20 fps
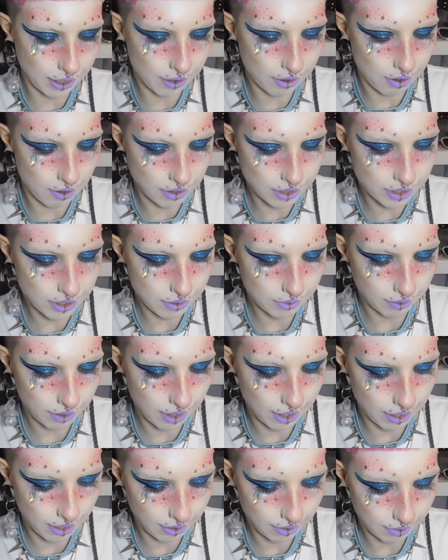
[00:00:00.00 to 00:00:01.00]
could also
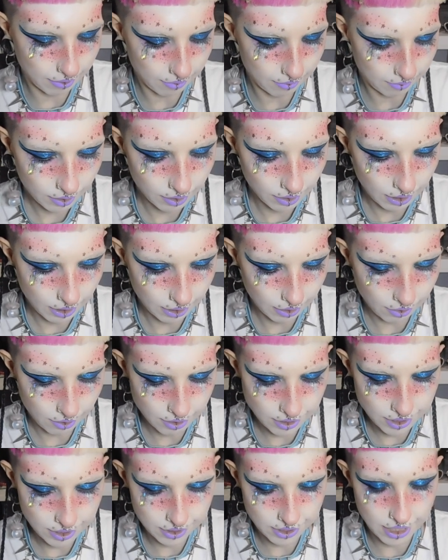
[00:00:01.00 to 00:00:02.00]
like, I could
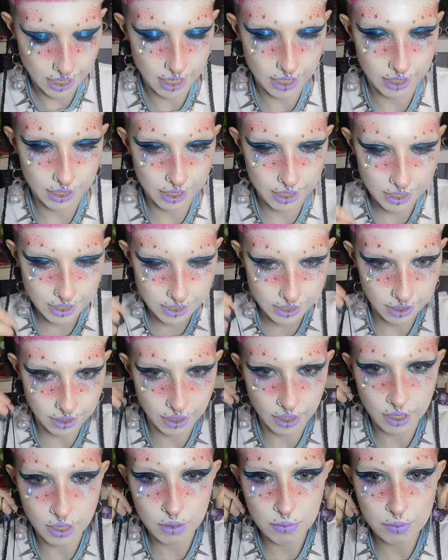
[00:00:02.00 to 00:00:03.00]
also take these and
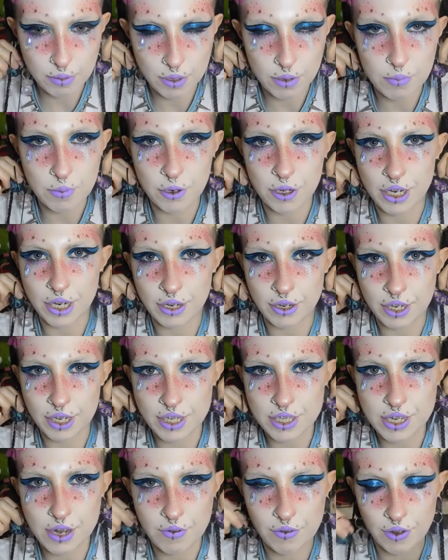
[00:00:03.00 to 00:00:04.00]
like put them on
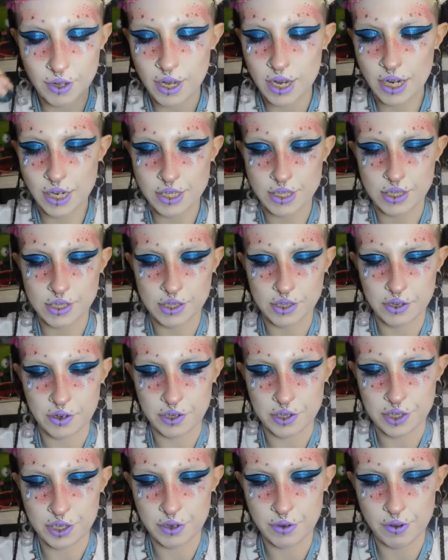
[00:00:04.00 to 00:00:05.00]
earrings I feel like since
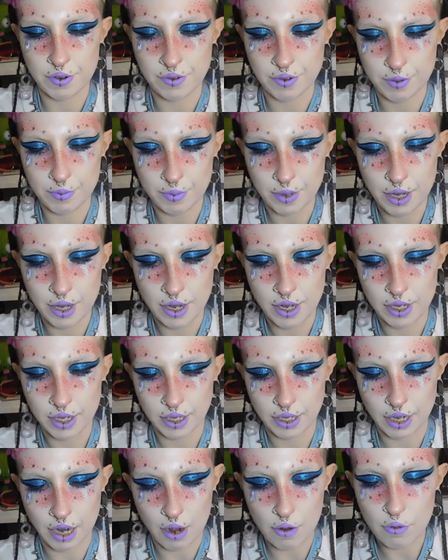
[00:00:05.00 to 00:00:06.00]
there's two of them. I
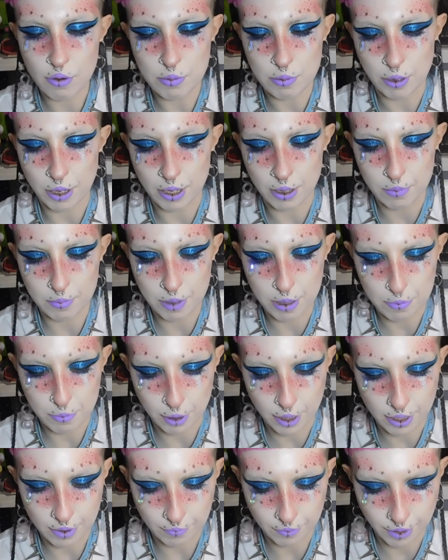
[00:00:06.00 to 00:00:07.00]
think that would pretty, be
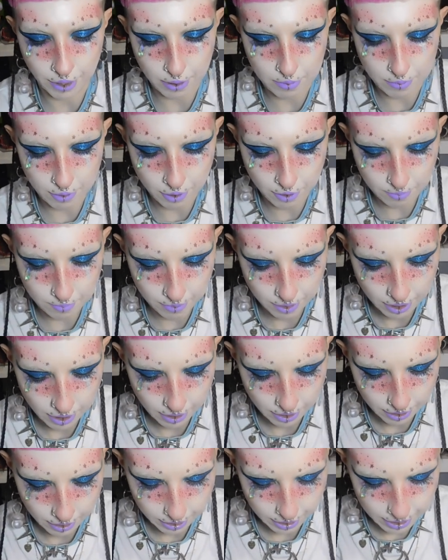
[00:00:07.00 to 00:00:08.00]
pretty freaking bomb.
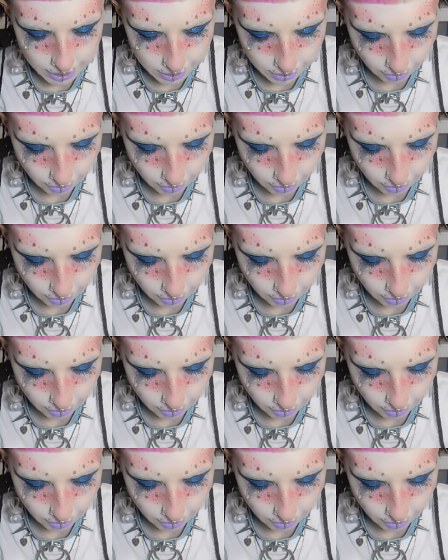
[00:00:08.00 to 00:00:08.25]
These